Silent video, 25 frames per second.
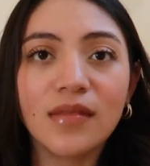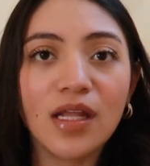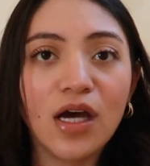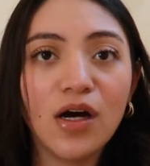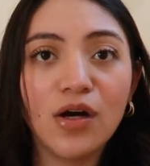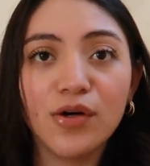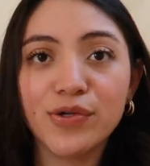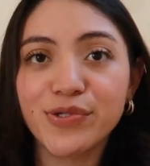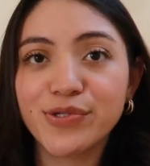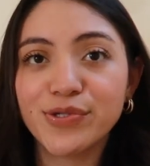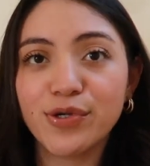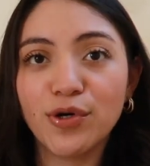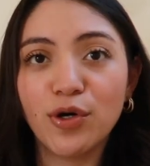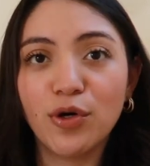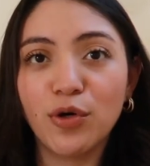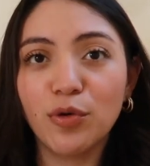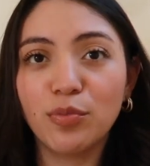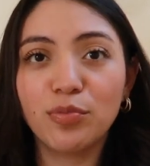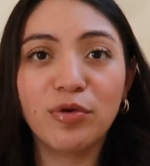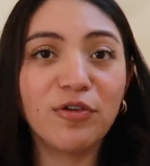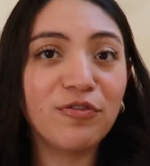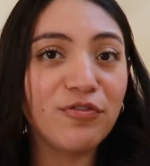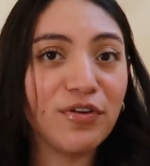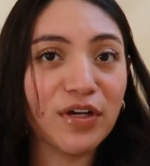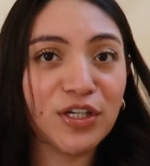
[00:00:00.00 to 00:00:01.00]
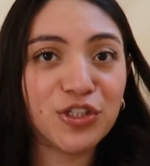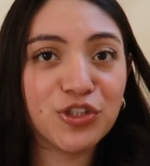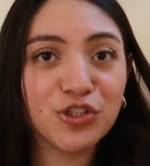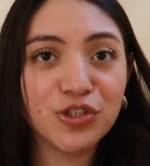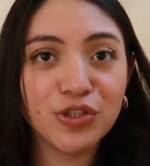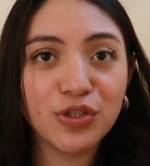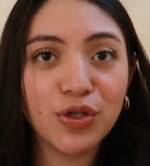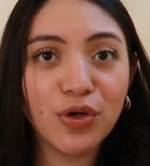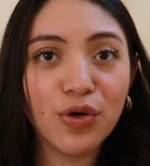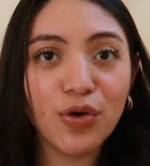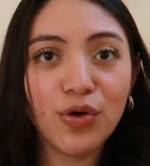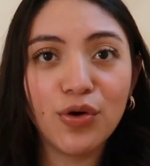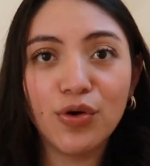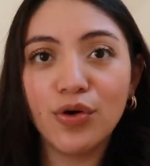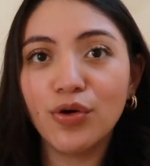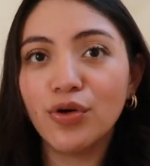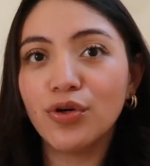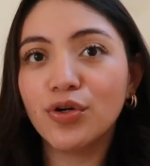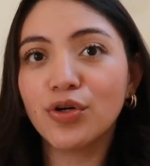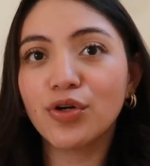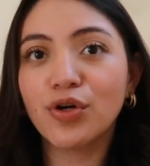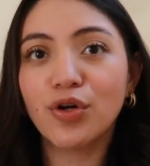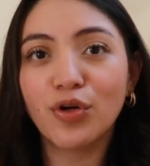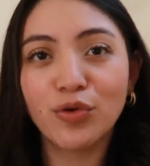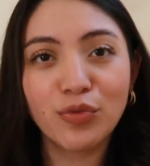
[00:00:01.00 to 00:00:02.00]
Also professional,
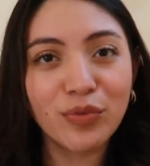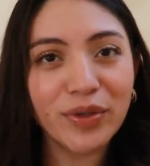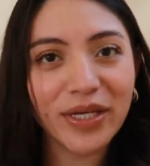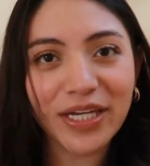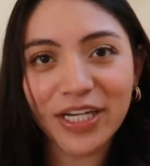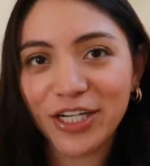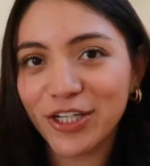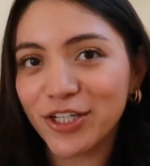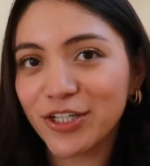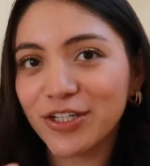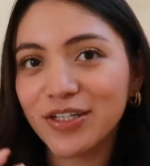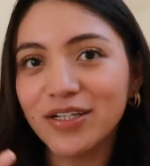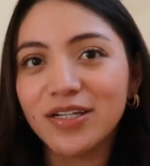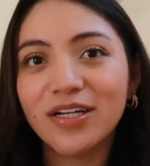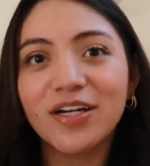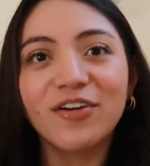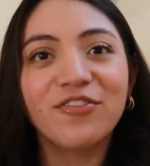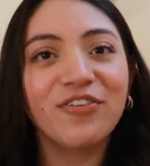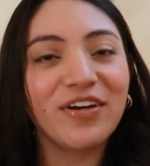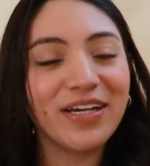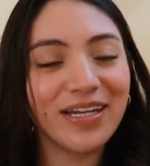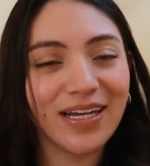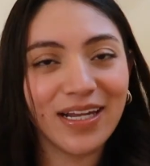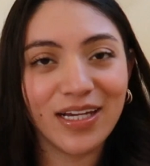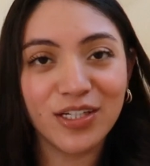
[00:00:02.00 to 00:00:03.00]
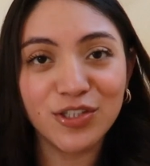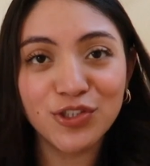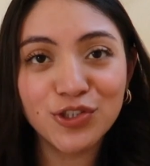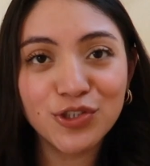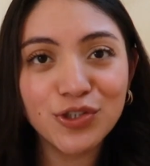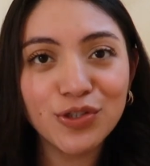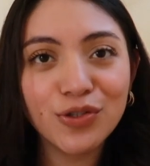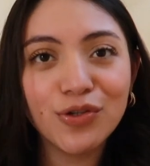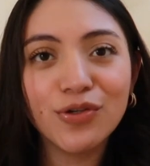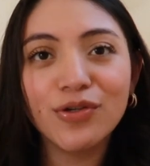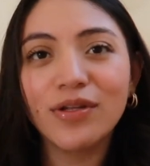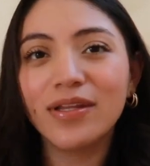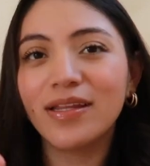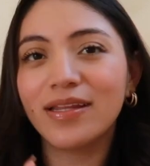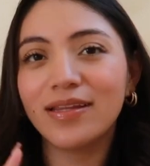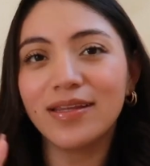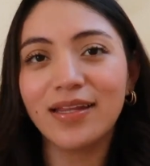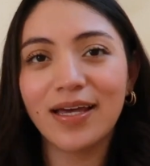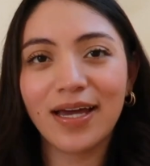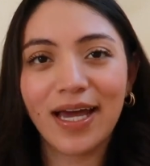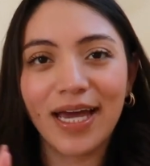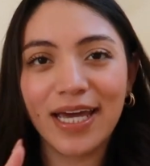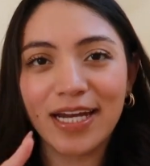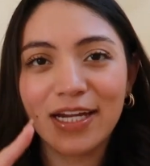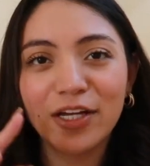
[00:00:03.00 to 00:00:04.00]
career, financial,
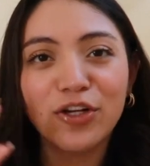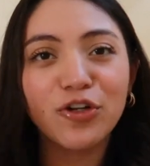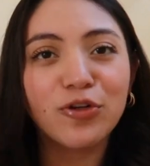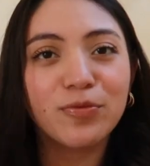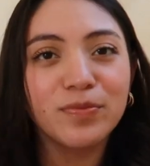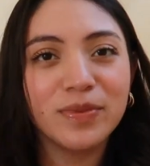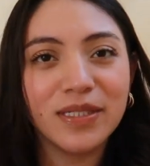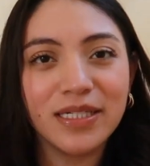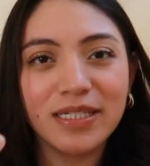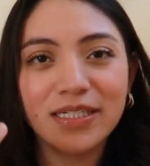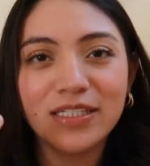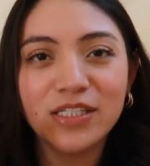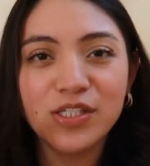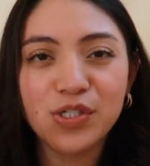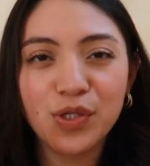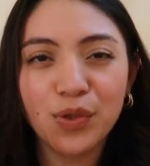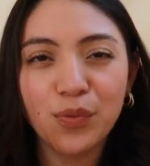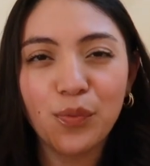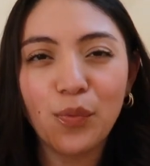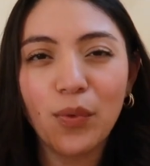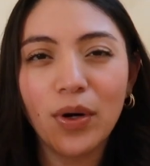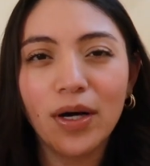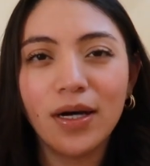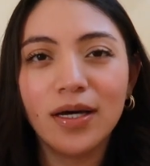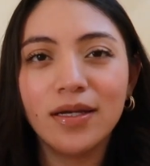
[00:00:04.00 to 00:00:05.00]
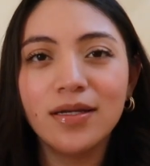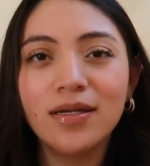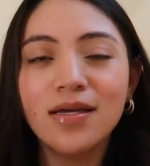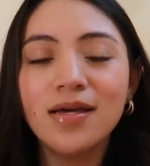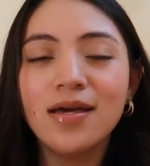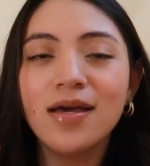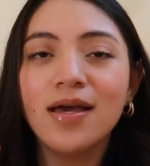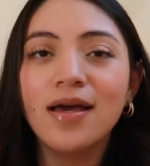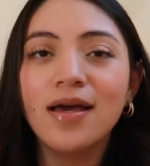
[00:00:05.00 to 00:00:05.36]
that kind of grouped it into one.